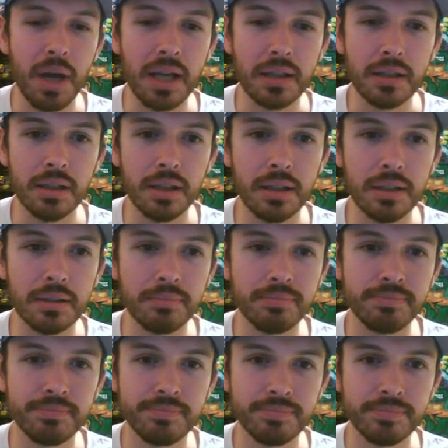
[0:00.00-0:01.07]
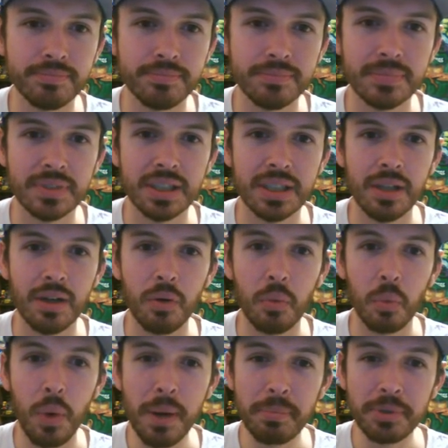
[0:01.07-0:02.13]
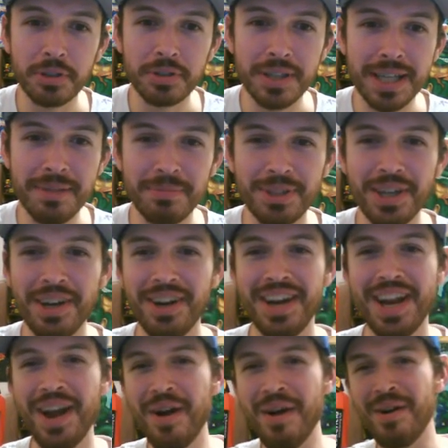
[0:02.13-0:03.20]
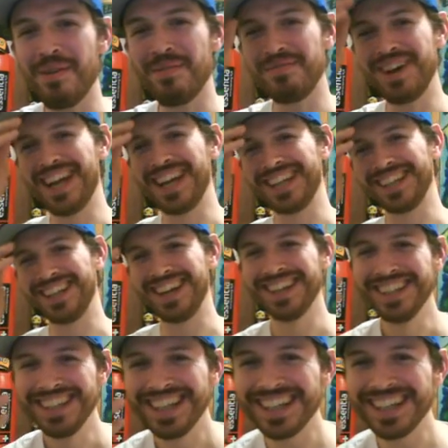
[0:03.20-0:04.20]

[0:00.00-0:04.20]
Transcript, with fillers: My god. Whipped cream curry. Oh my god.